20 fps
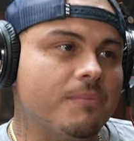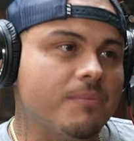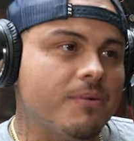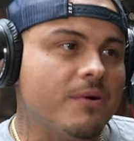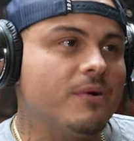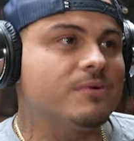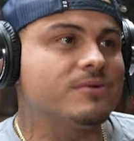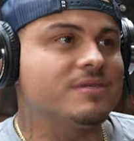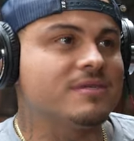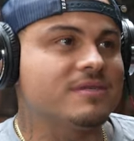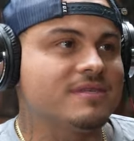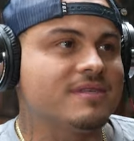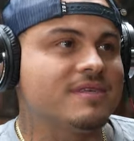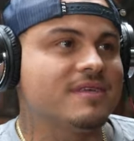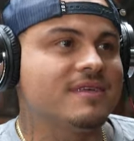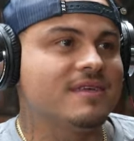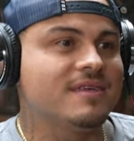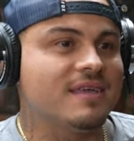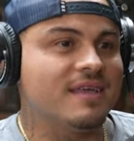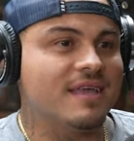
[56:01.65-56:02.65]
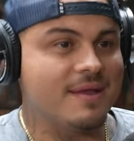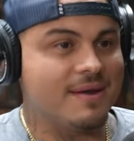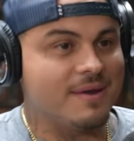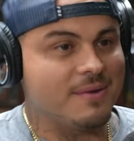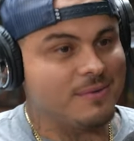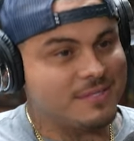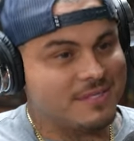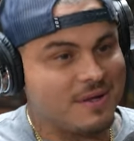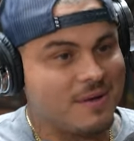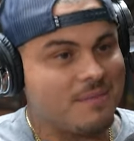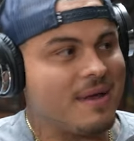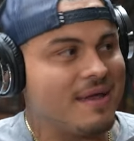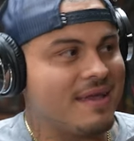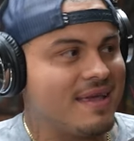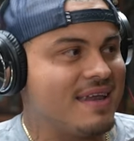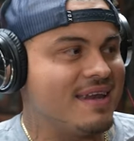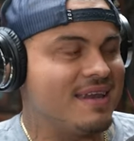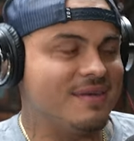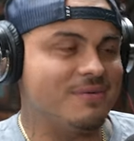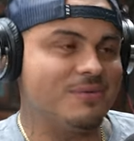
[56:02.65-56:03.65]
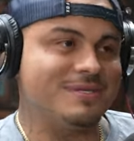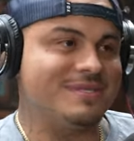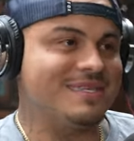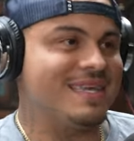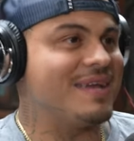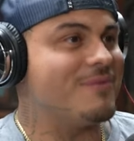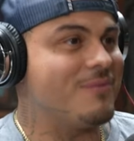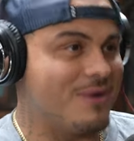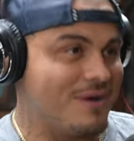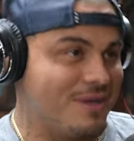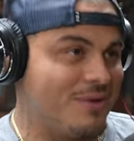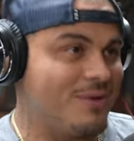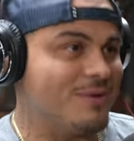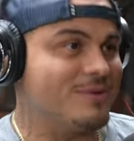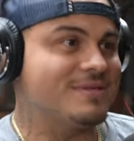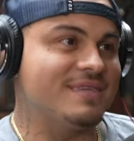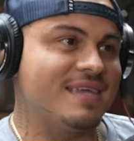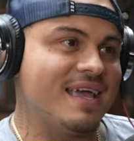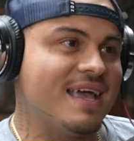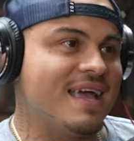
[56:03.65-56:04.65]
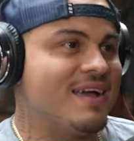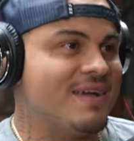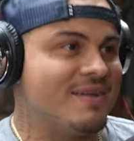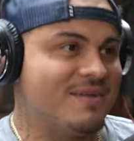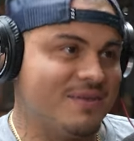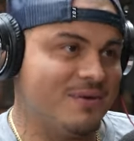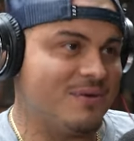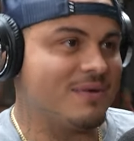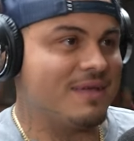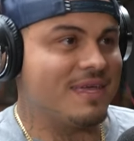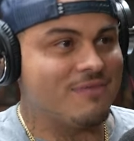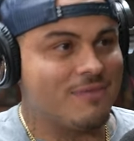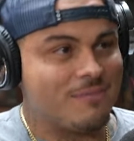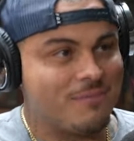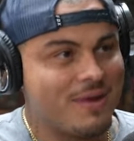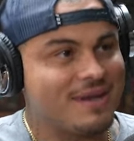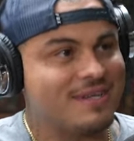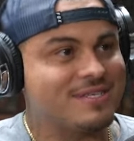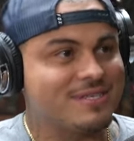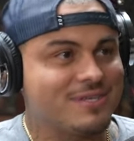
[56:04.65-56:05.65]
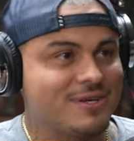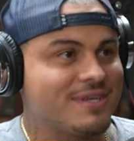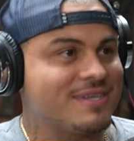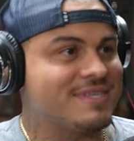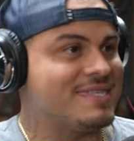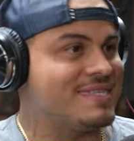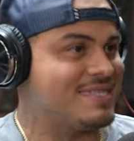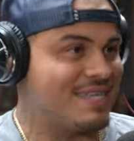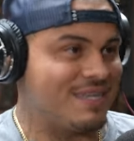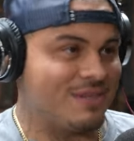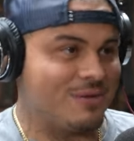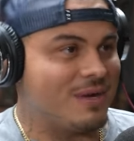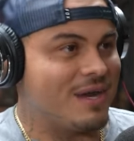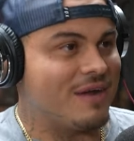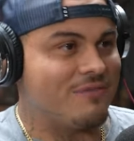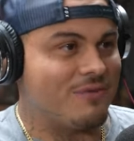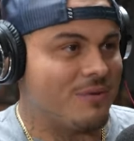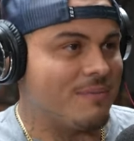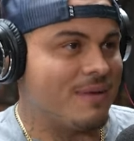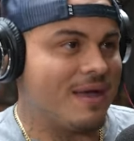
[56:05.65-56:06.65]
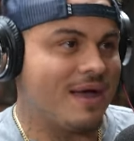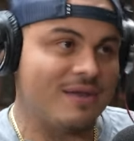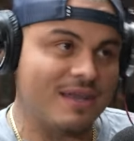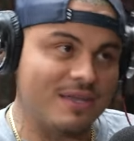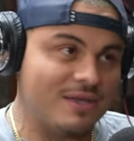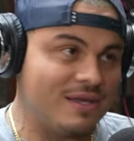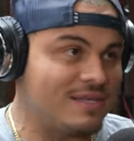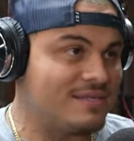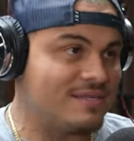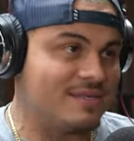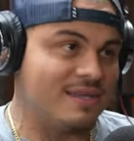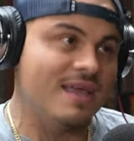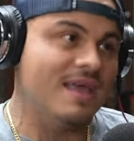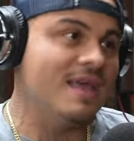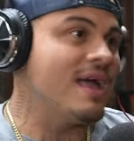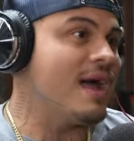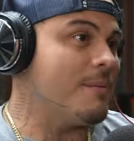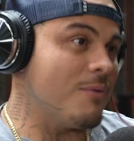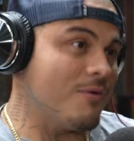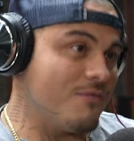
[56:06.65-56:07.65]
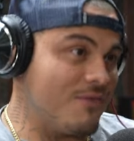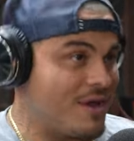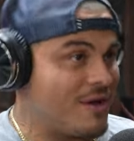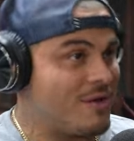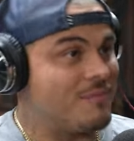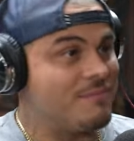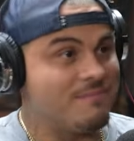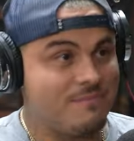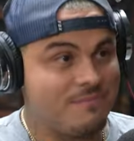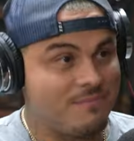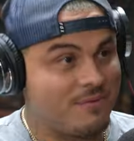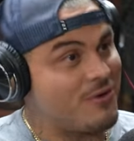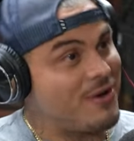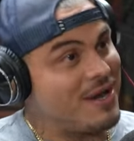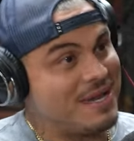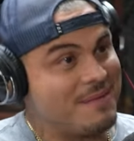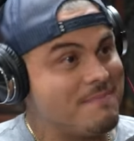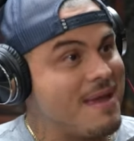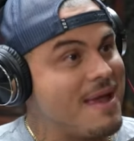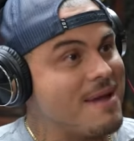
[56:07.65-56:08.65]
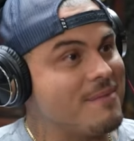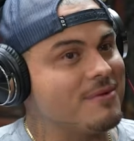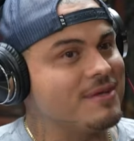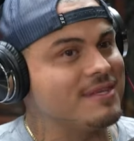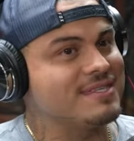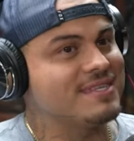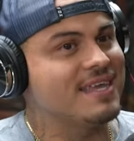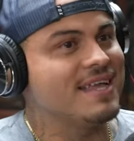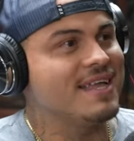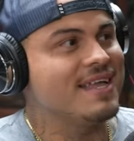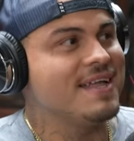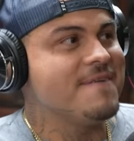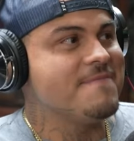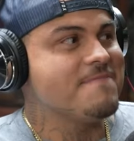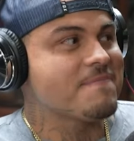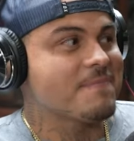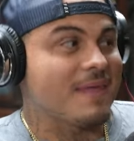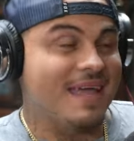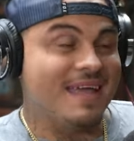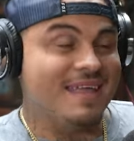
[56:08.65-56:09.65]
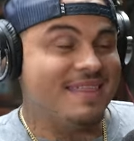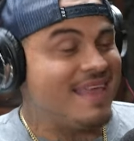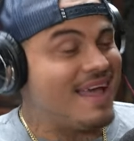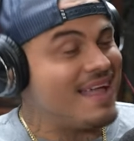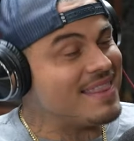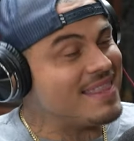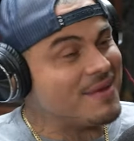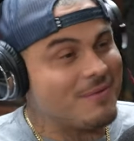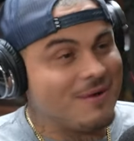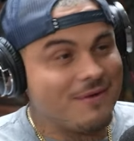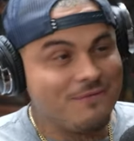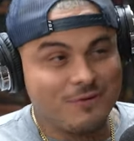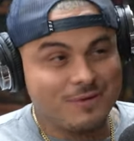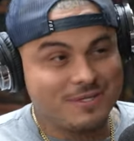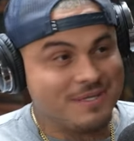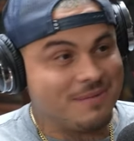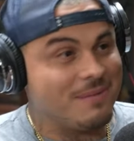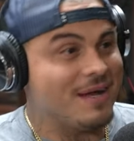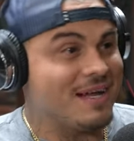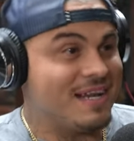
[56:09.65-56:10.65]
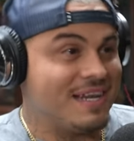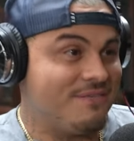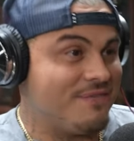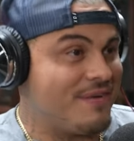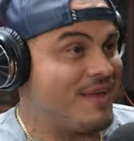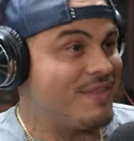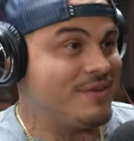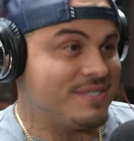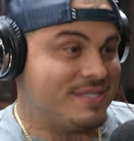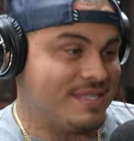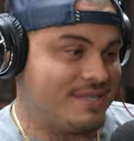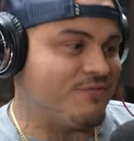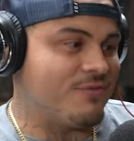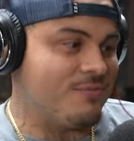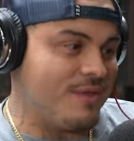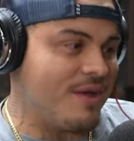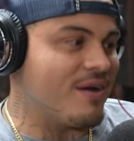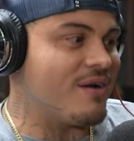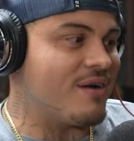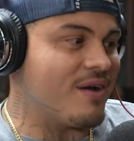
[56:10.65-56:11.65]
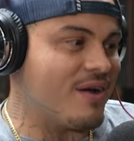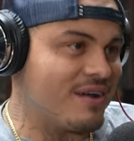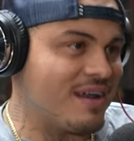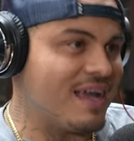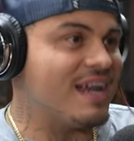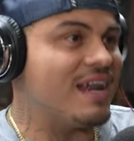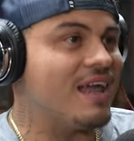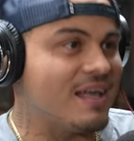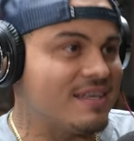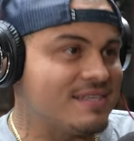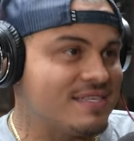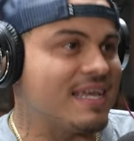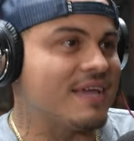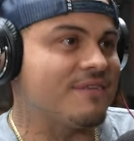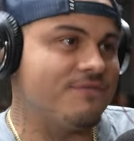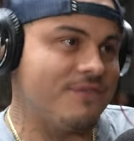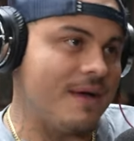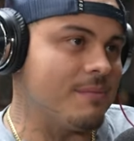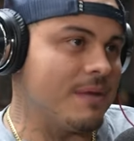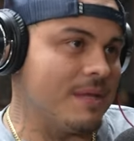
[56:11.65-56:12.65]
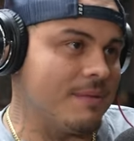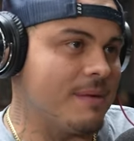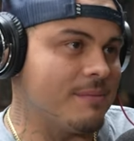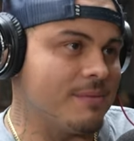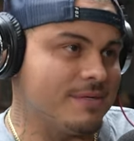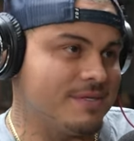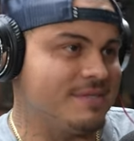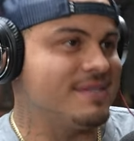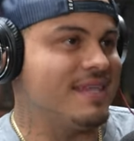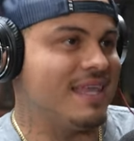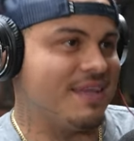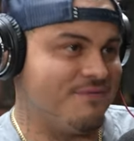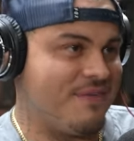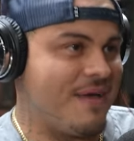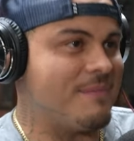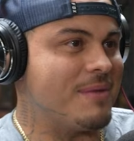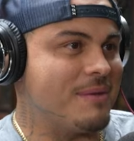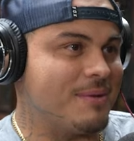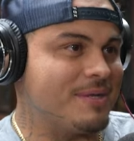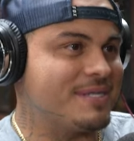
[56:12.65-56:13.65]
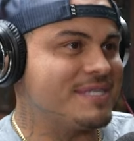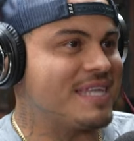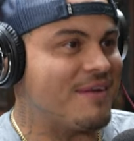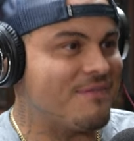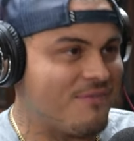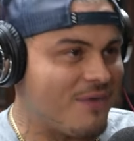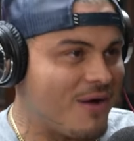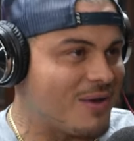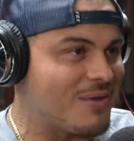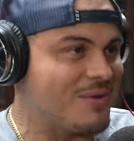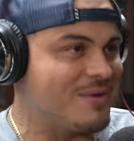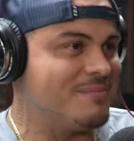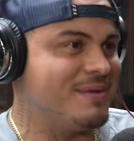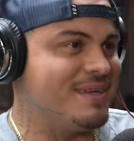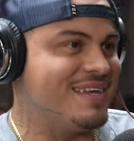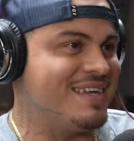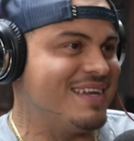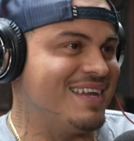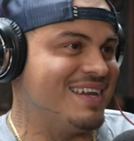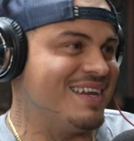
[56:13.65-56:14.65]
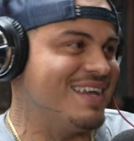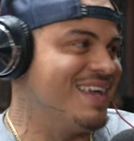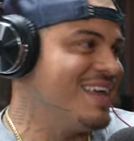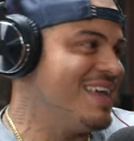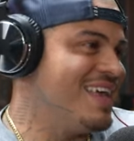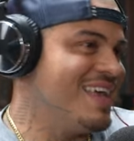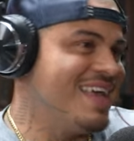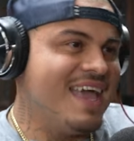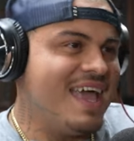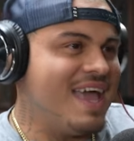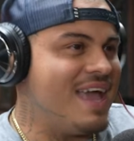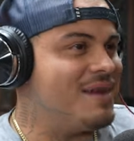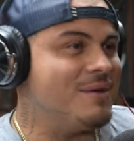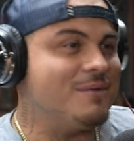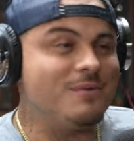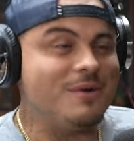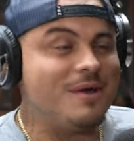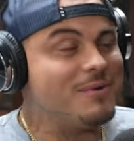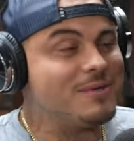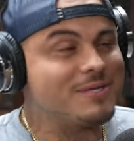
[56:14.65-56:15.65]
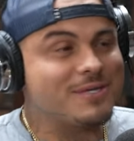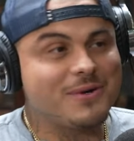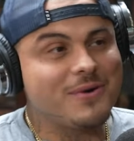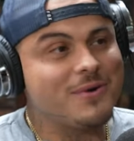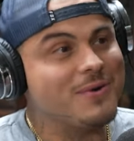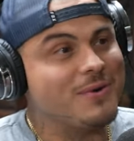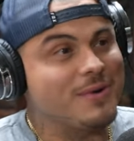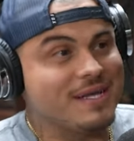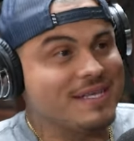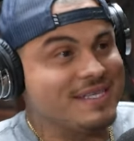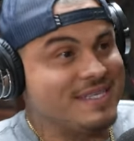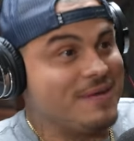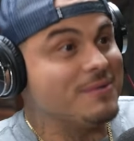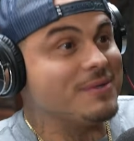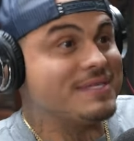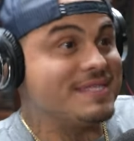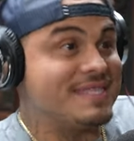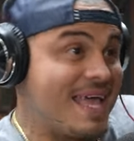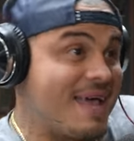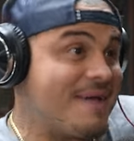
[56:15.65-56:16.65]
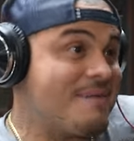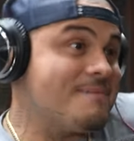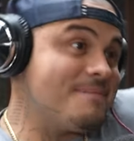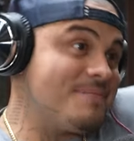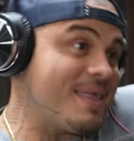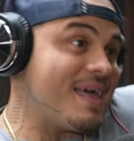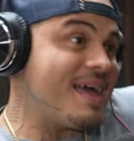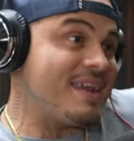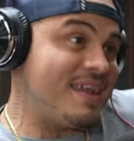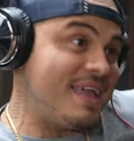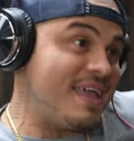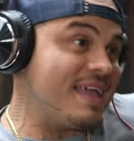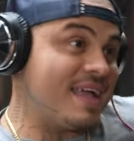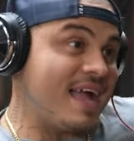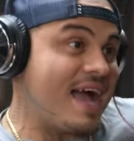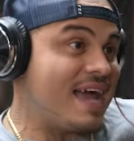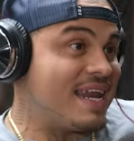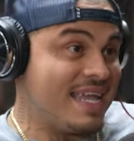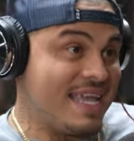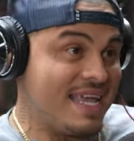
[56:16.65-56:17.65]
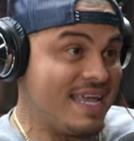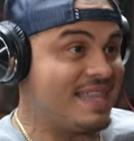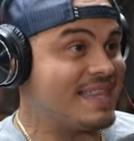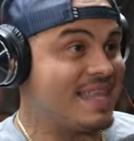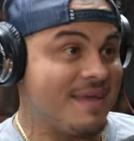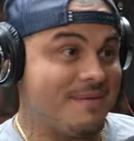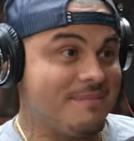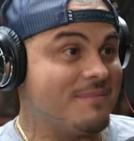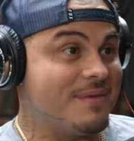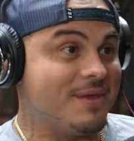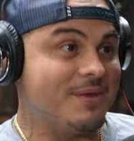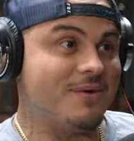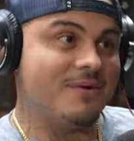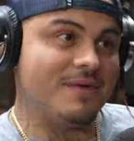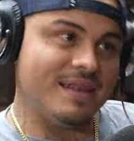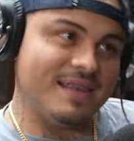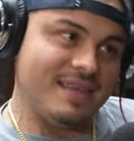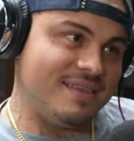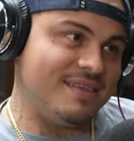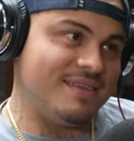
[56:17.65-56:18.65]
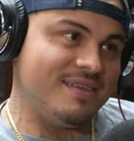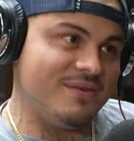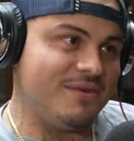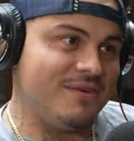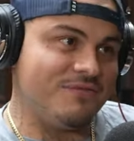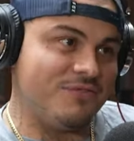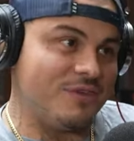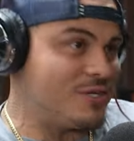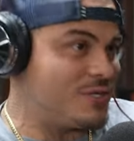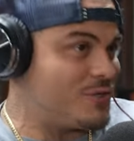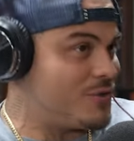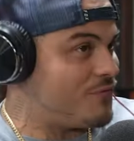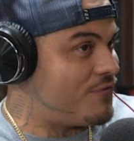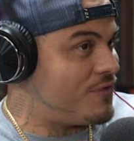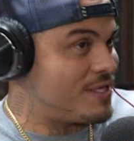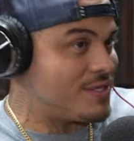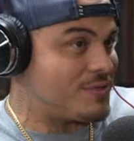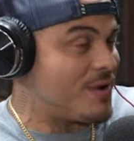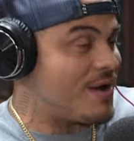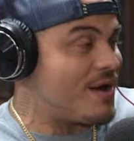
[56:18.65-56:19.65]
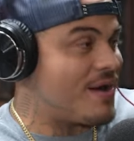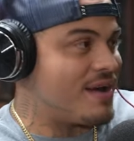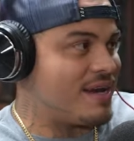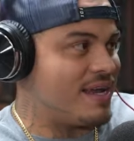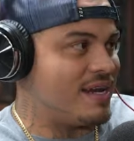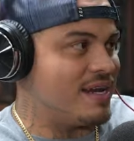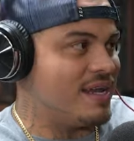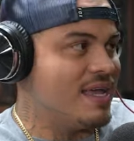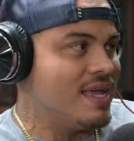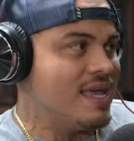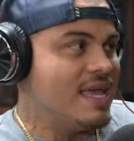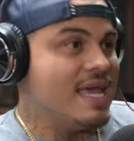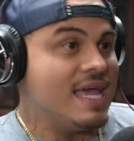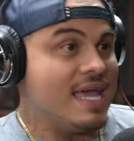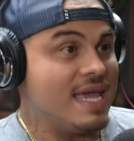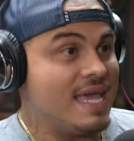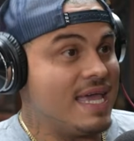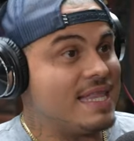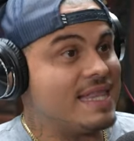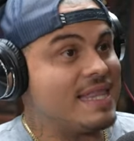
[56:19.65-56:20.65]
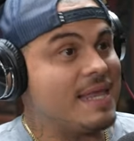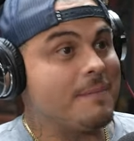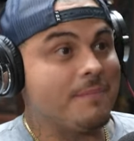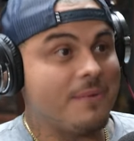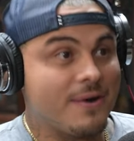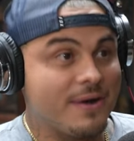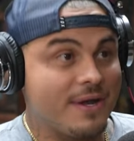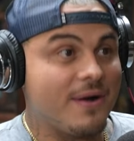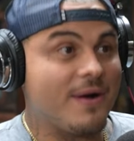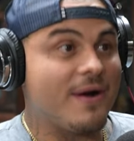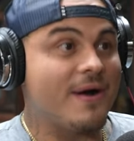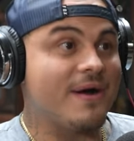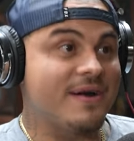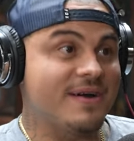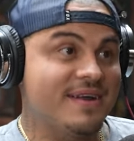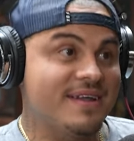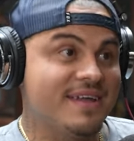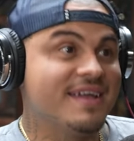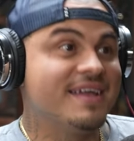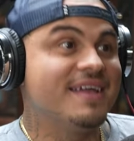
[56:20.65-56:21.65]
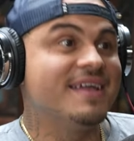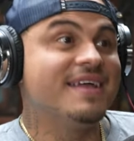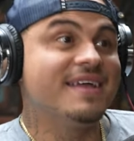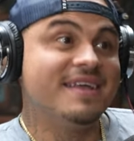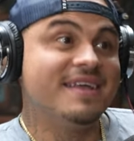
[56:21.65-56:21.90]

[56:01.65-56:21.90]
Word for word: a post. And it was on my, and it was like one of those, yeah, you know, give them bread and circuses and they'll never rebound. Like you guys, I'm over here creating memories and that thing ruffled some ugly feathers. From there on, I lost like family members. Like family members stopped following me, and yeah. and it, it, was cool because it was them that it kind of hit them. You know, it, you know if the shoe fits, wear it, and it hit them pretty hard. Yeah.